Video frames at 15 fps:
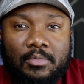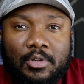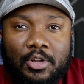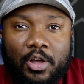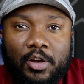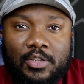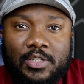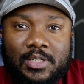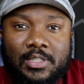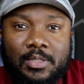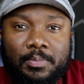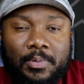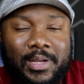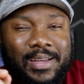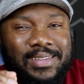larger
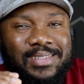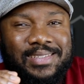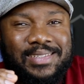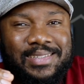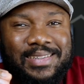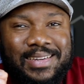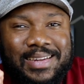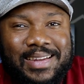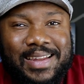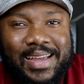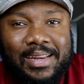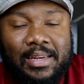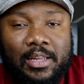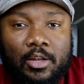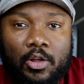display,
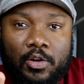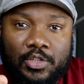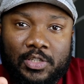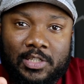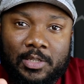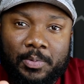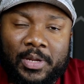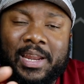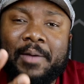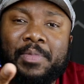Now,